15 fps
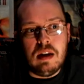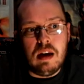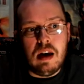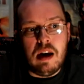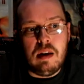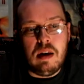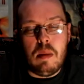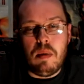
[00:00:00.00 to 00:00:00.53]

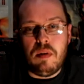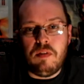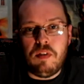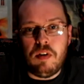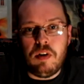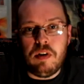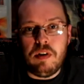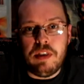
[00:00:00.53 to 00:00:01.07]
I, I
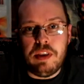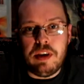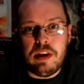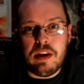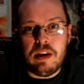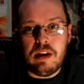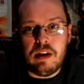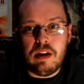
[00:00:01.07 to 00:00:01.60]
prefer
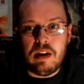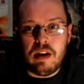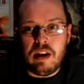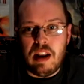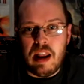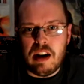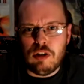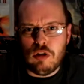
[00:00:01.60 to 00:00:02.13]
the an
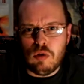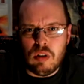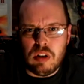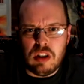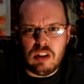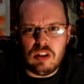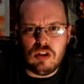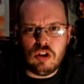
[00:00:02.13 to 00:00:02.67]
actual like,
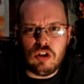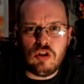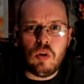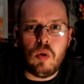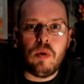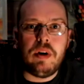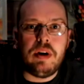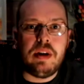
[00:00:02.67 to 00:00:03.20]

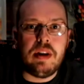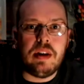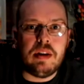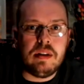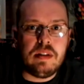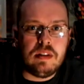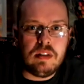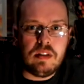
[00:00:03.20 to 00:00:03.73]
story
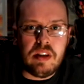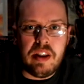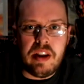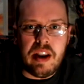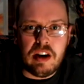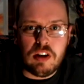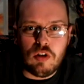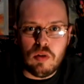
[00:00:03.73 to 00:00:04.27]
an
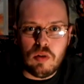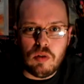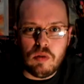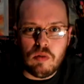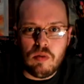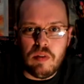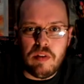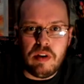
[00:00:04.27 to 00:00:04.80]
actual
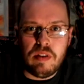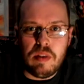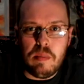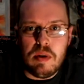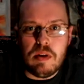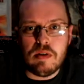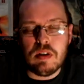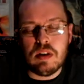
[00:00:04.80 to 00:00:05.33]
without the
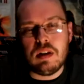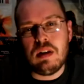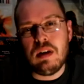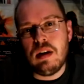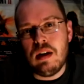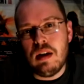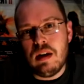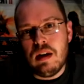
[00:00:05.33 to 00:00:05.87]
music
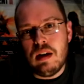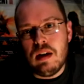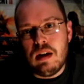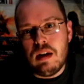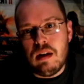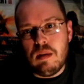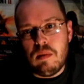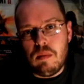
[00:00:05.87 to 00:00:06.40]

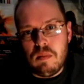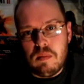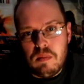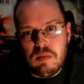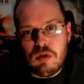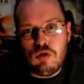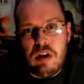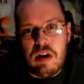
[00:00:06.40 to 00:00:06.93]

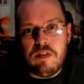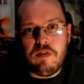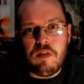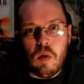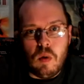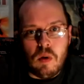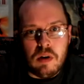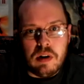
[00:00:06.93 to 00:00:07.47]

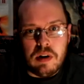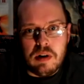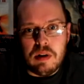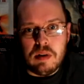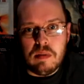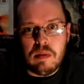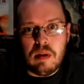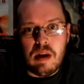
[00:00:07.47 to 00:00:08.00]
straightforward
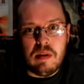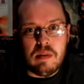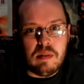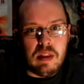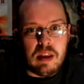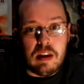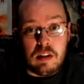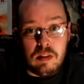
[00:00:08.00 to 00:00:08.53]
like